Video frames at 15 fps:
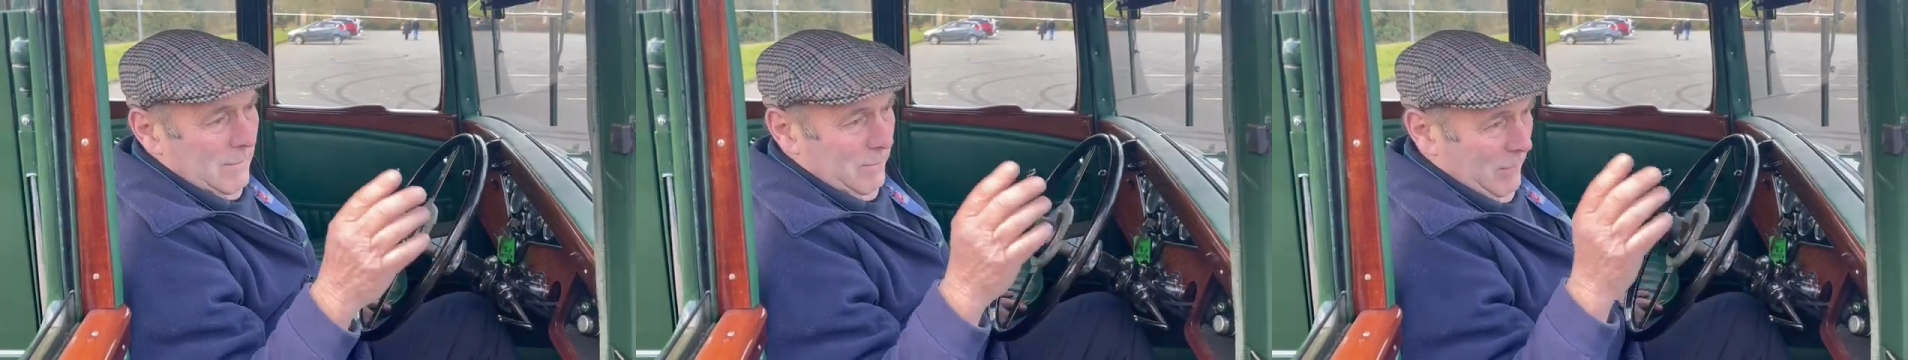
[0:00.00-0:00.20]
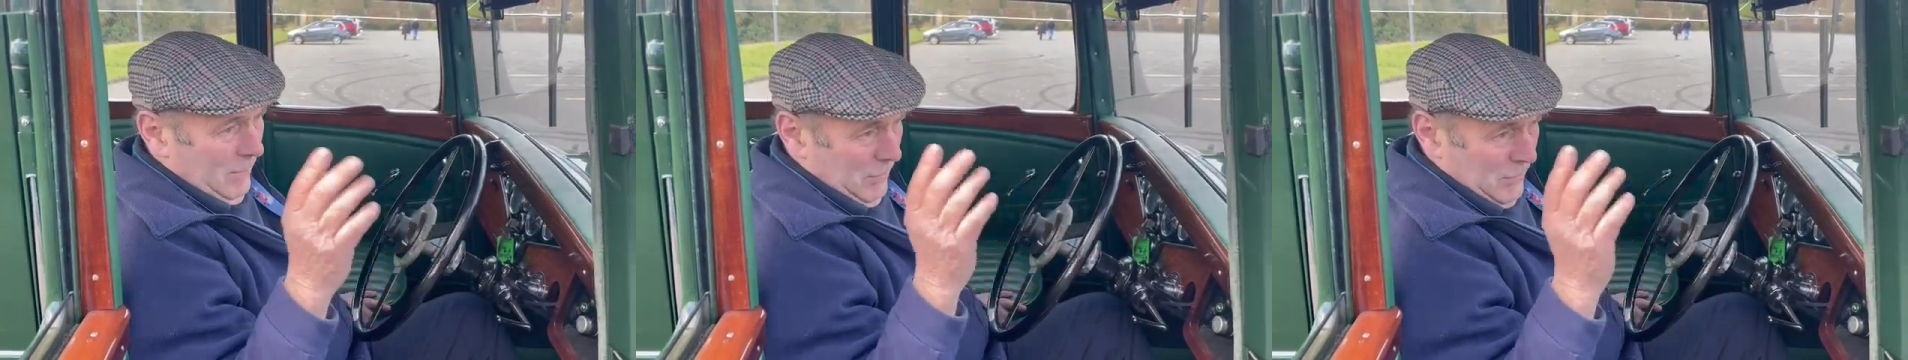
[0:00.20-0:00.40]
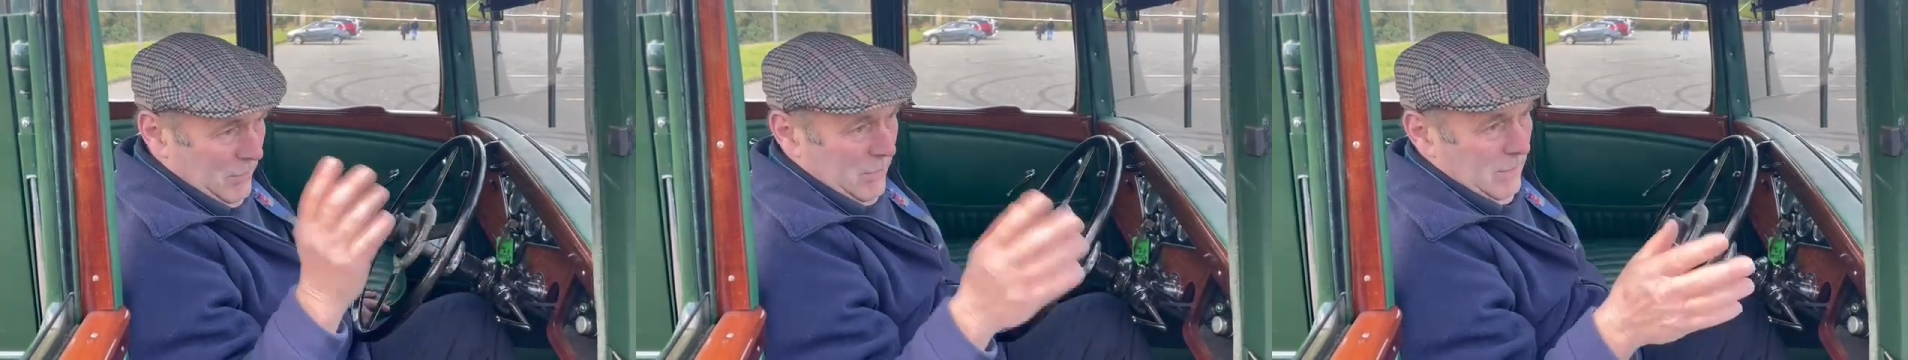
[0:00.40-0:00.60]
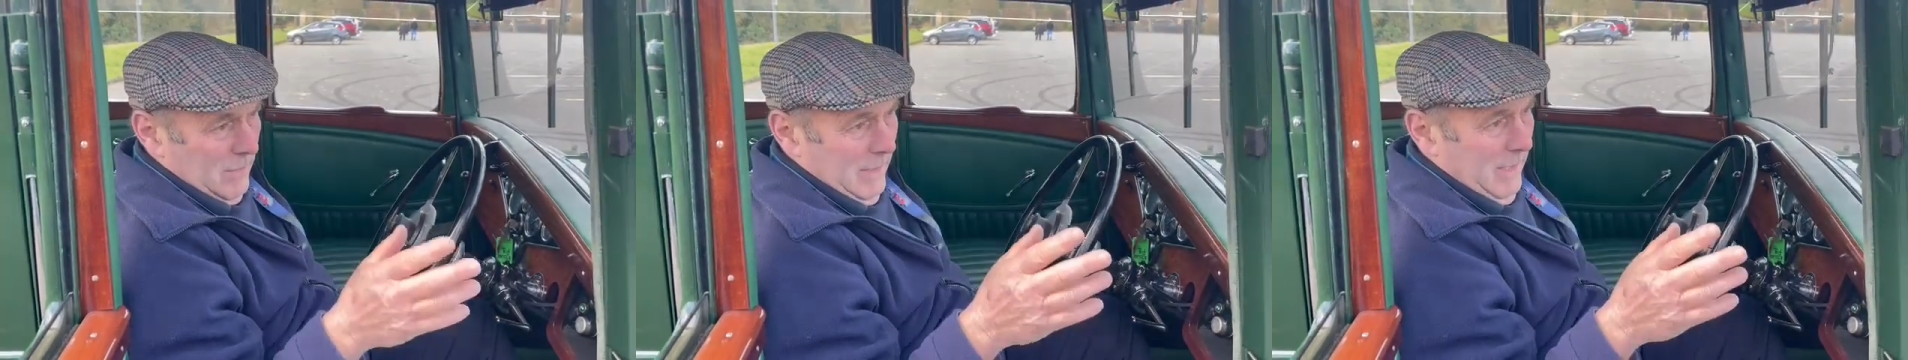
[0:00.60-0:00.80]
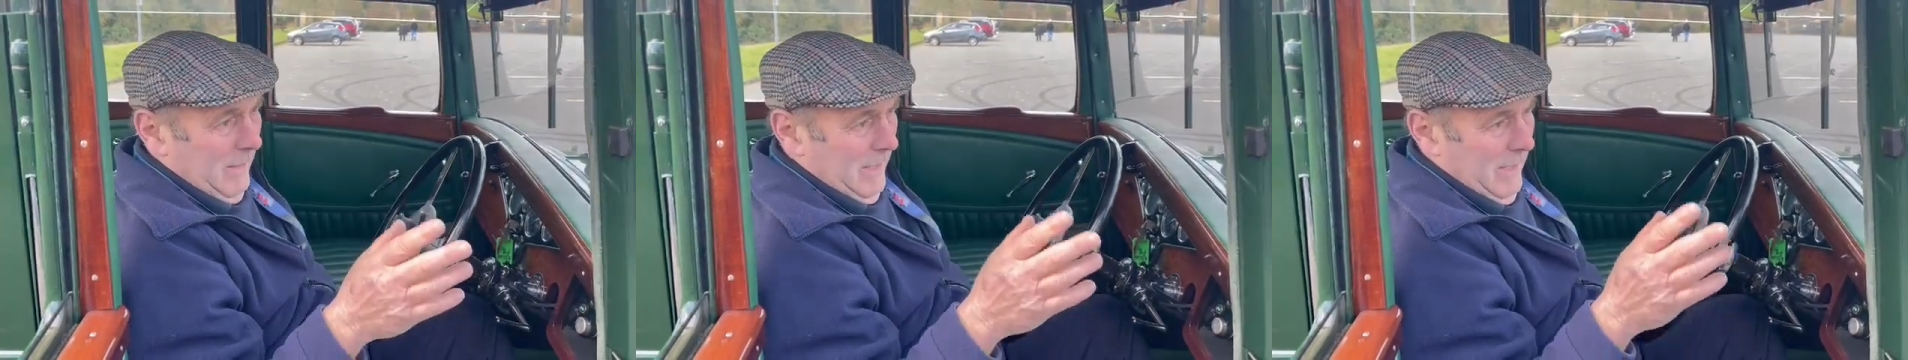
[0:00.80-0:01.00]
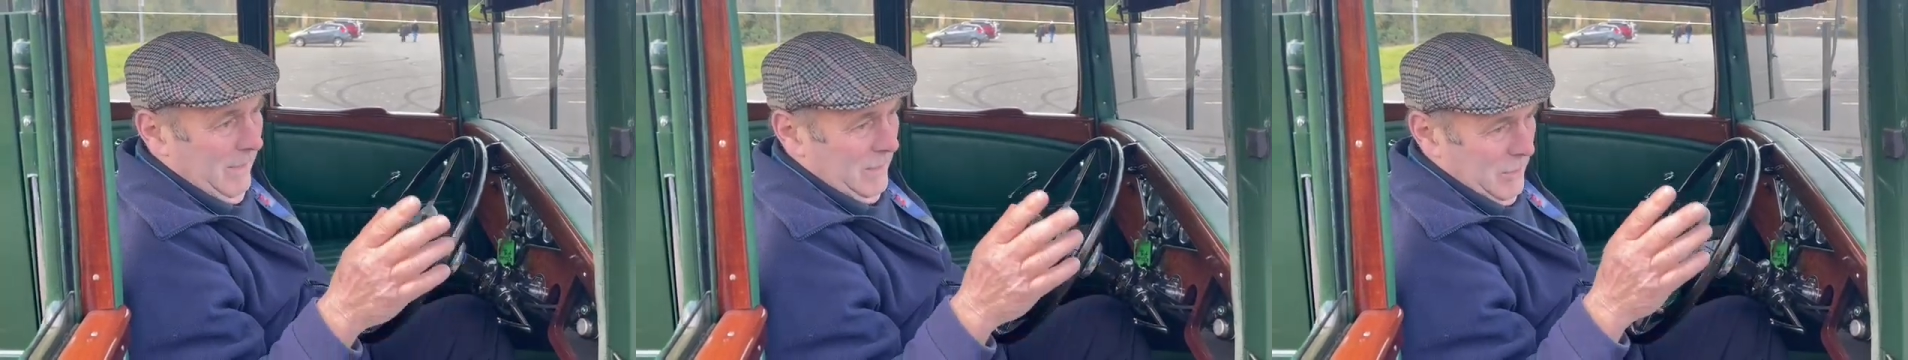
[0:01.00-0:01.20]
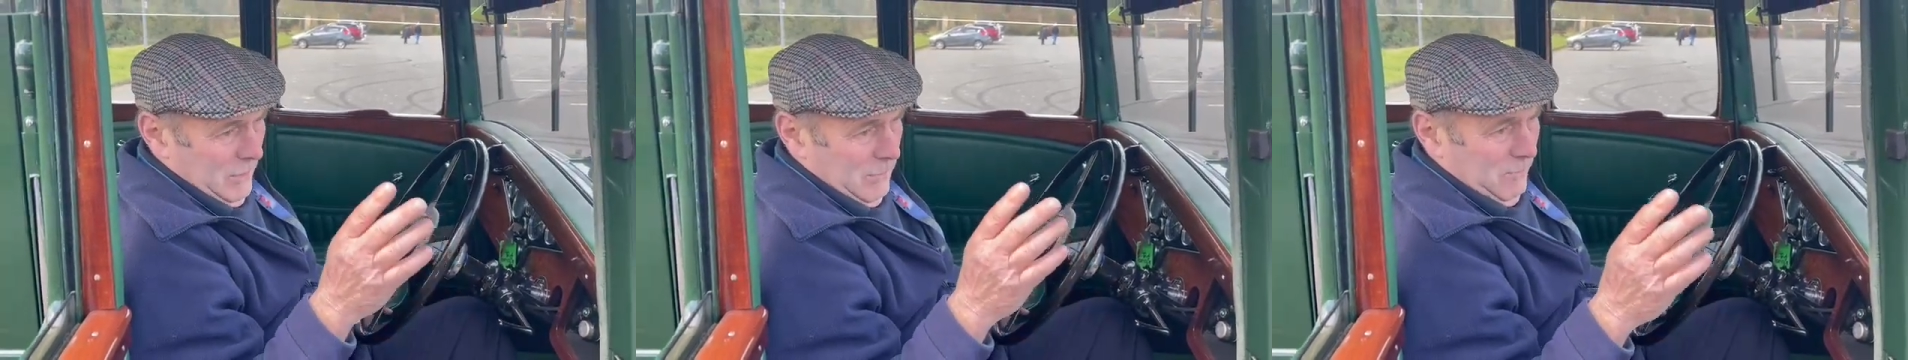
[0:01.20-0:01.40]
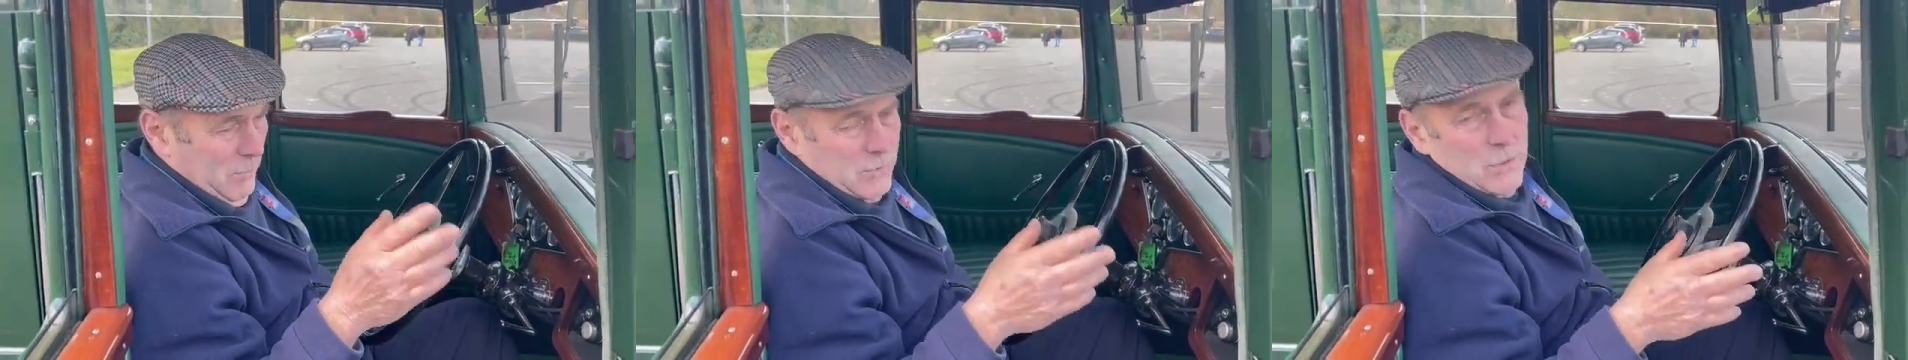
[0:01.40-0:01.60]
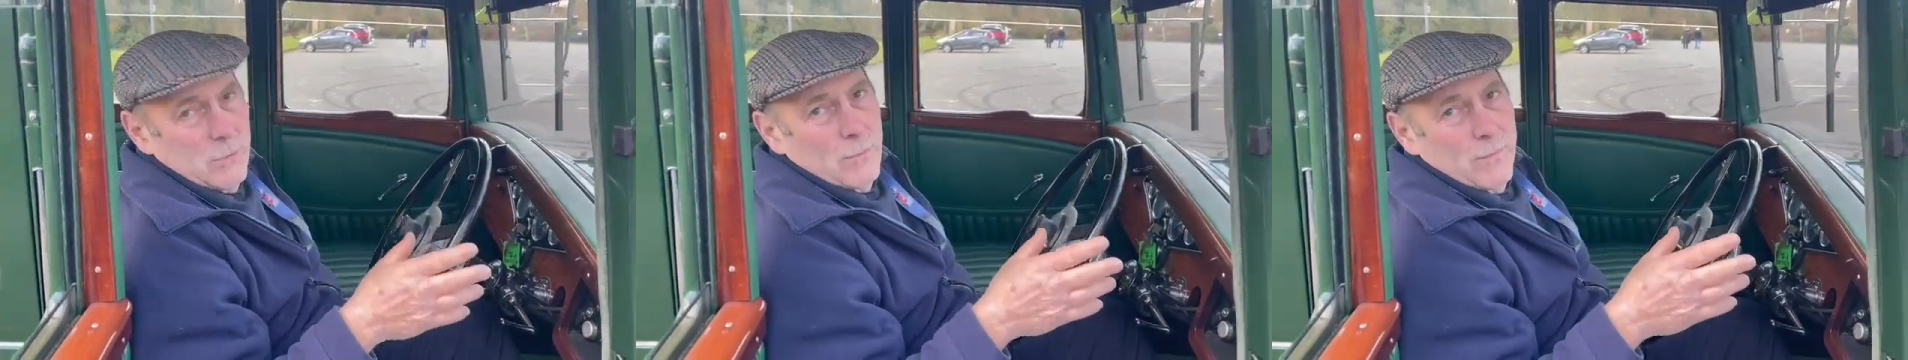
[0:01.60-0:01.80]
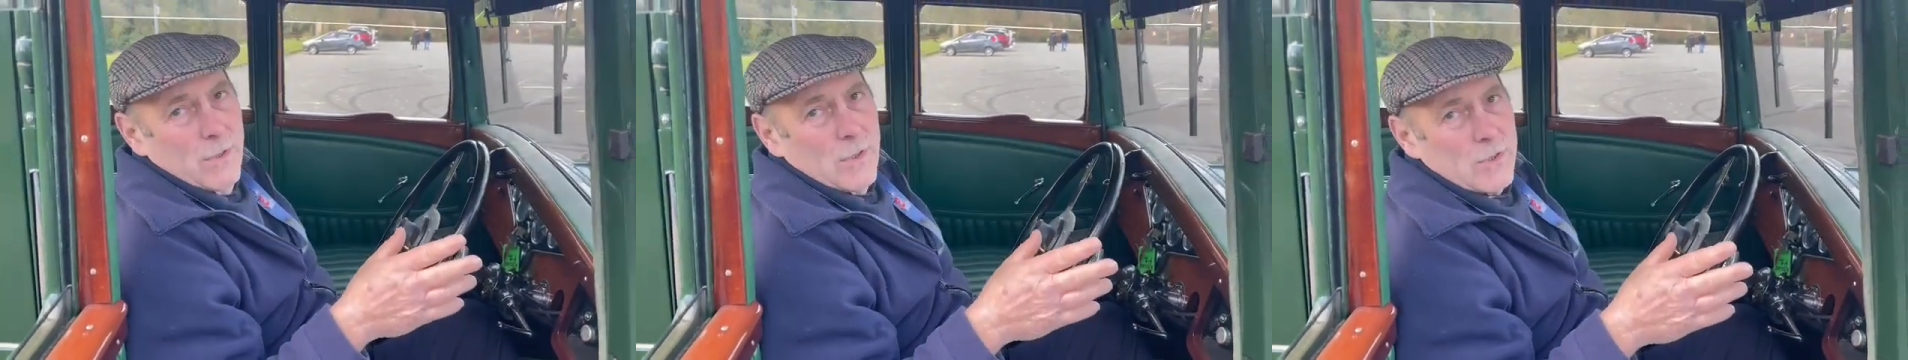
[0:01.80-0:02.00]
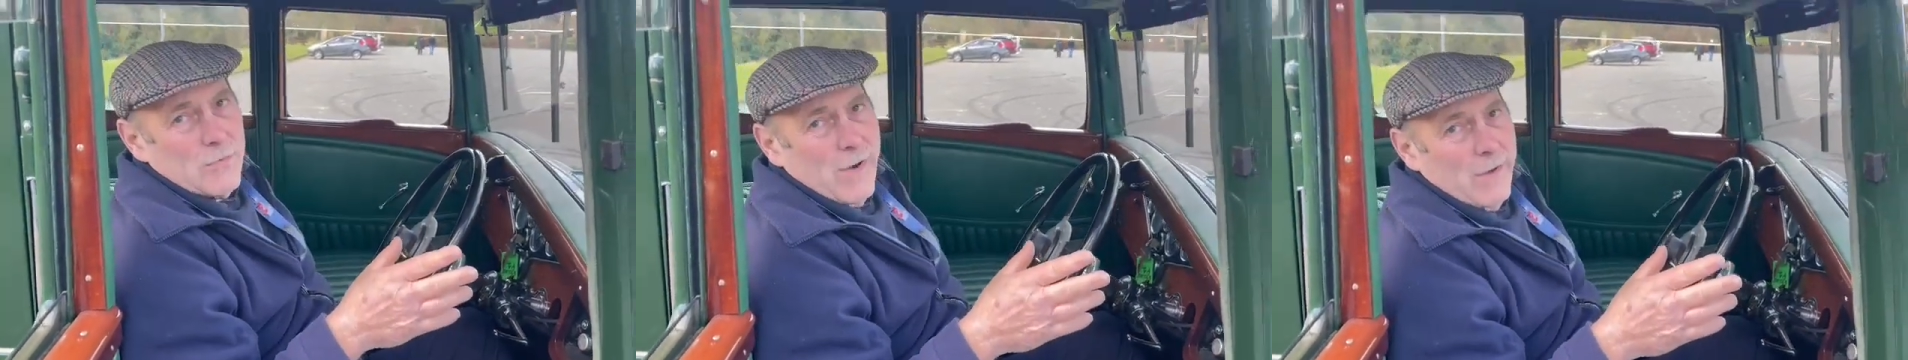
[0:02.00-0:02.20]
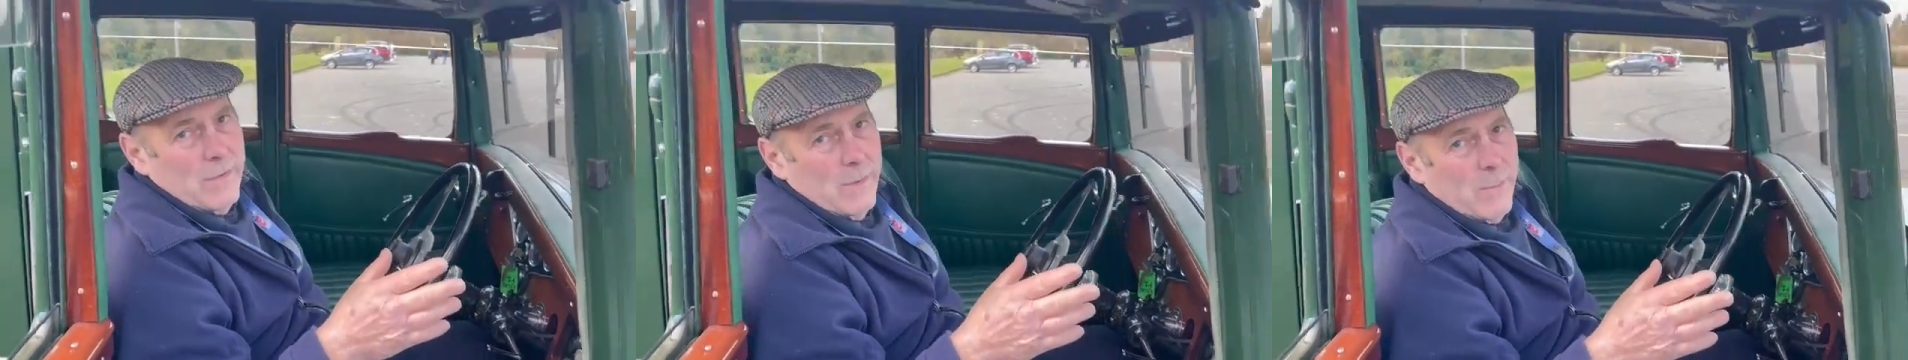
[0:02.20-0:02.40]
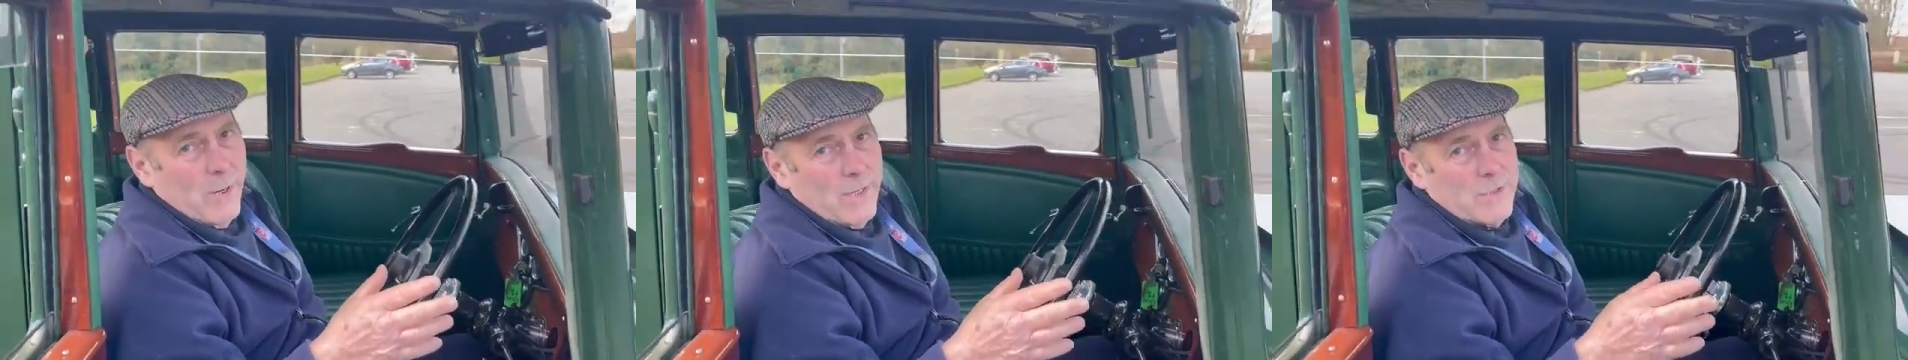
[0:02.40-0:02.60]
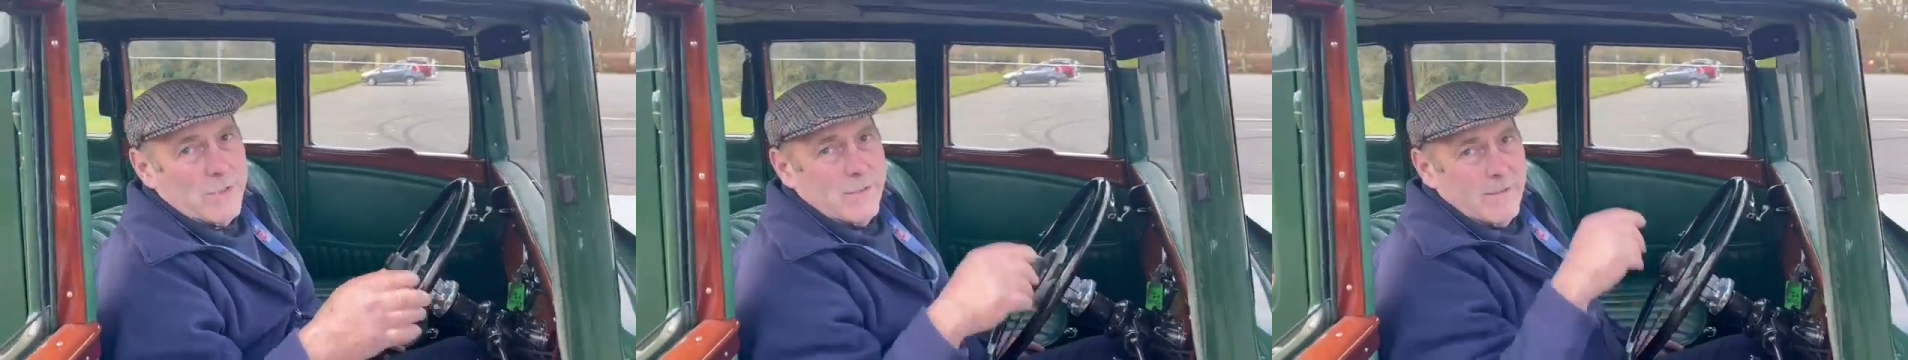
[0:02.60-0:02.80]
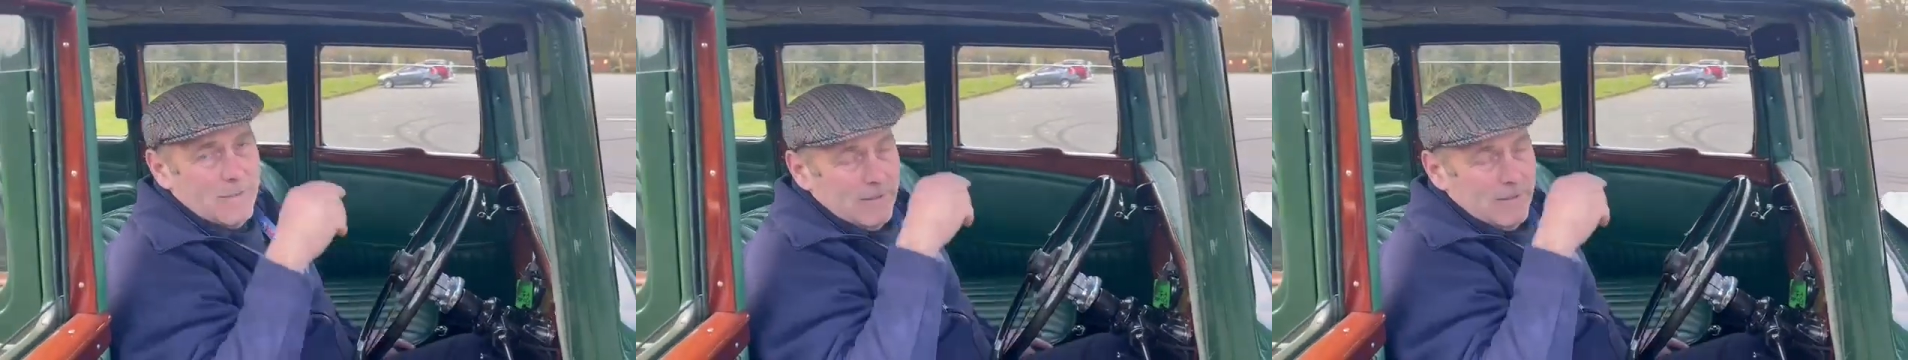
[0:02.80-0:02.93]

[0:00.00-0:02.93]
because it just puts an awful lot of strain on the brakes.